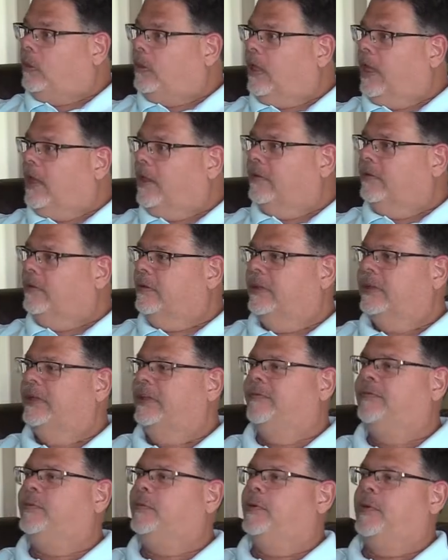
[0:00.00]

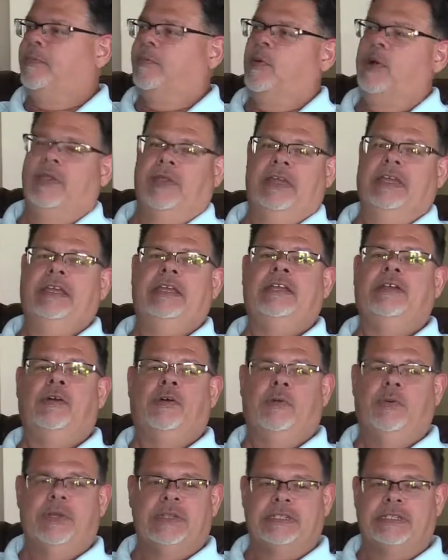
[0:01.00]
The
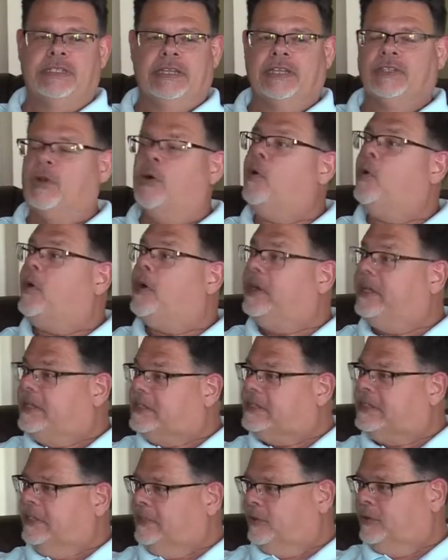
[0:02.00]
Eagle was
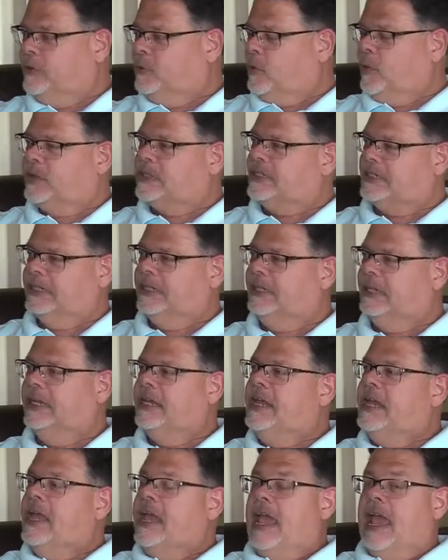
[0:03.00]
notorious in New York City,
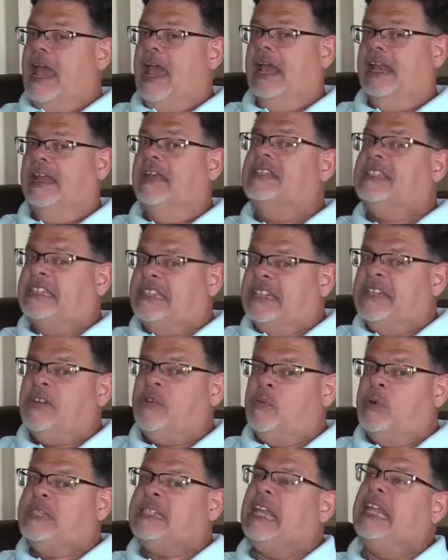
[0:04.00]
and it still
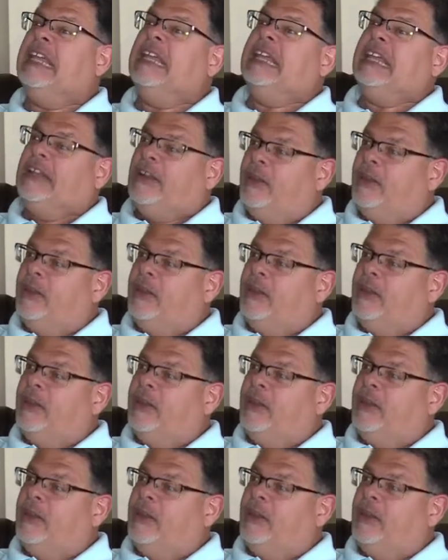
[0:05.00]
was a little